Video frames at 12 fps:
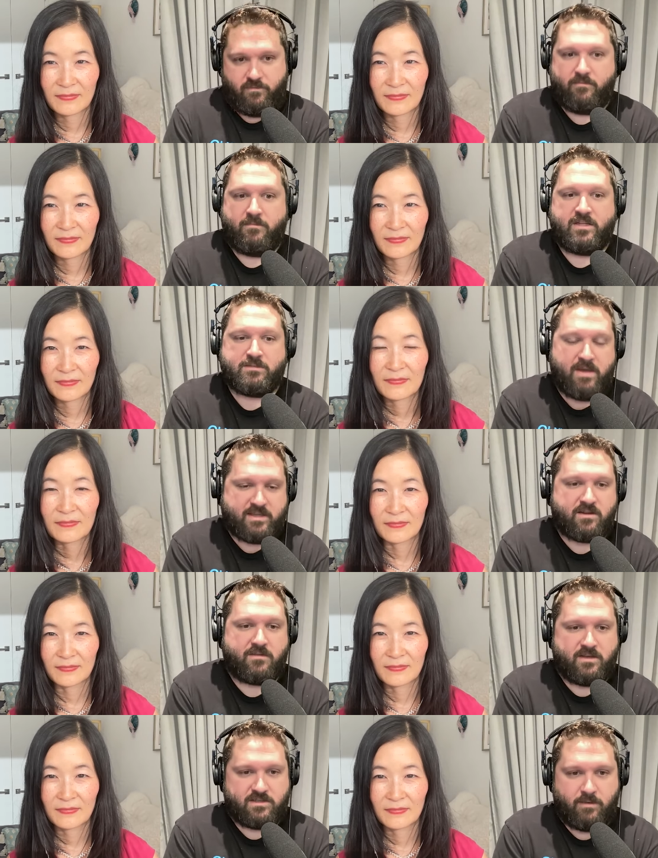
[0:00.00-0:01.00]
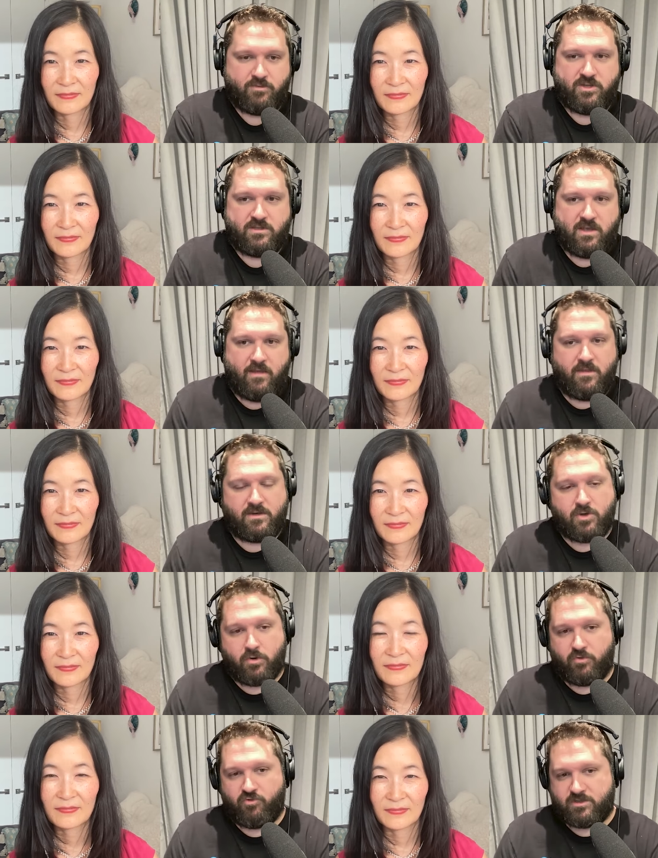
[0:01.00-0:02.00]
Speaker 1: it's based on the assumptions and the
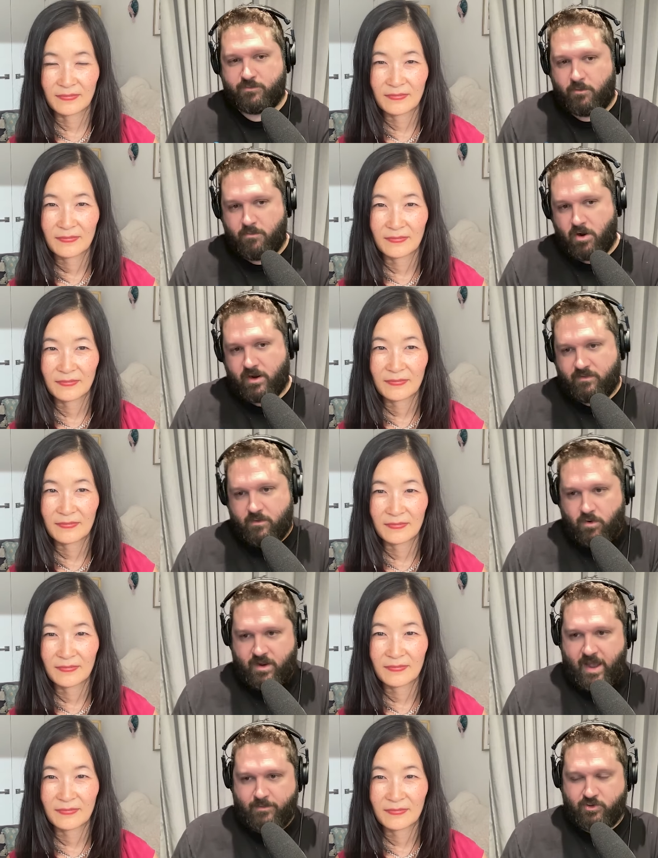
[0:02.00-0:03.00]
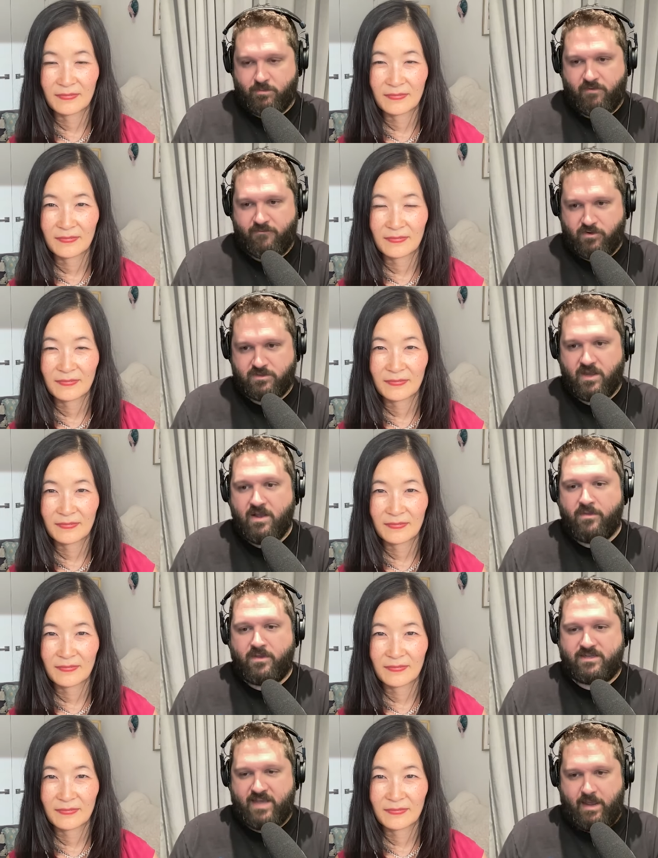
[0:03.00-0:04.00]
total addressable market that we're capturing. But first,
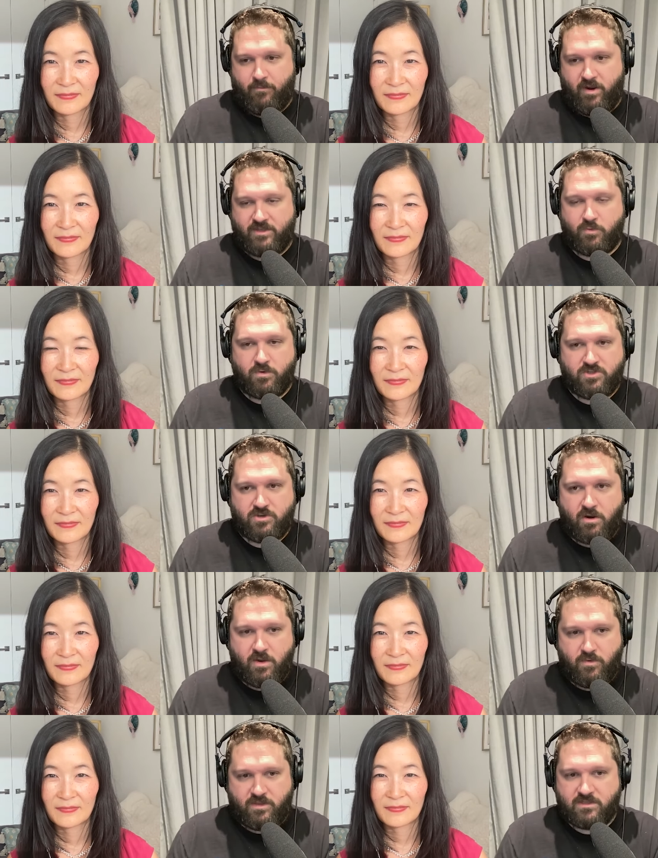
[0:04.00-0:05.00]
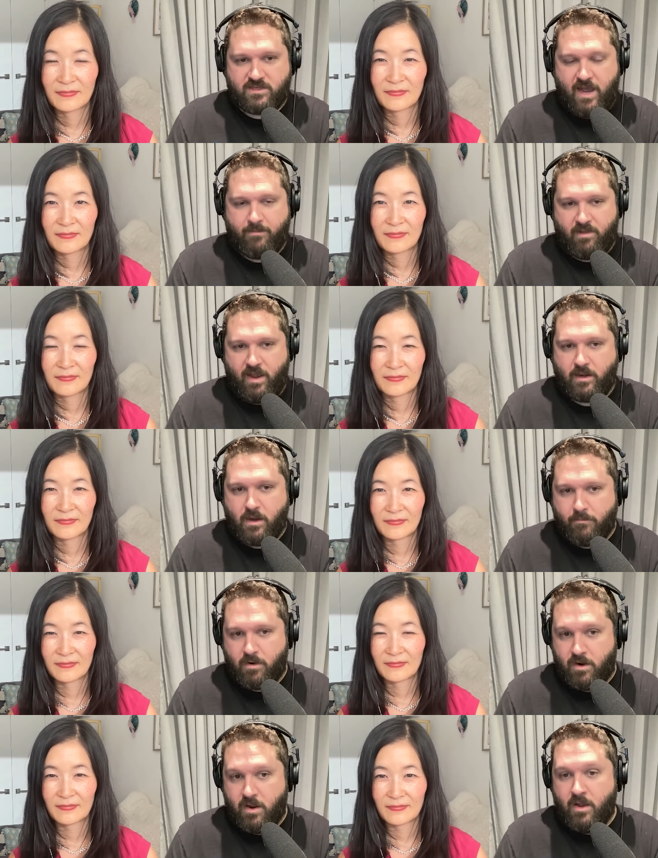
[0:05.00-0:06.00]
the TAM, right? So we're starting with this top line
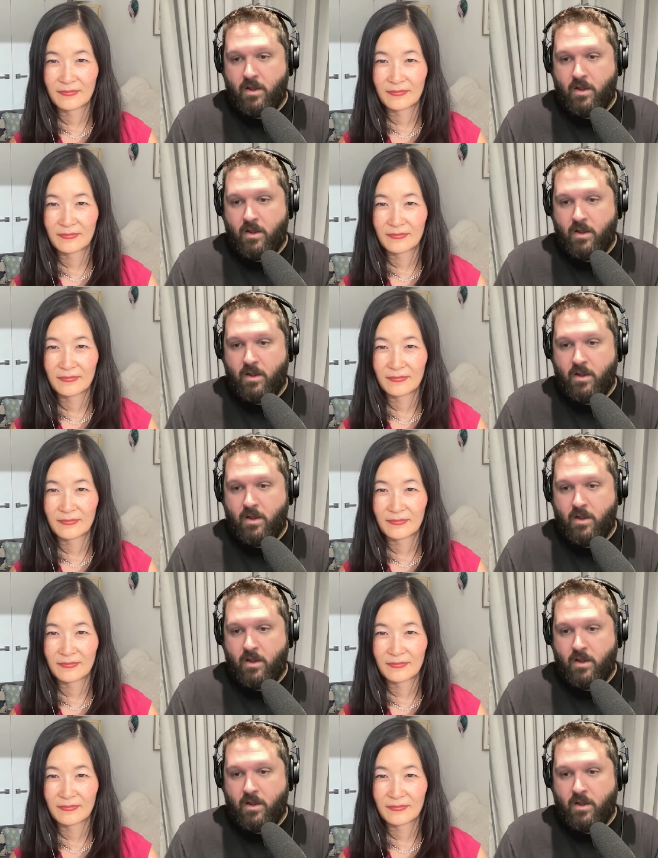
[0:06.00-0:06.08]
number,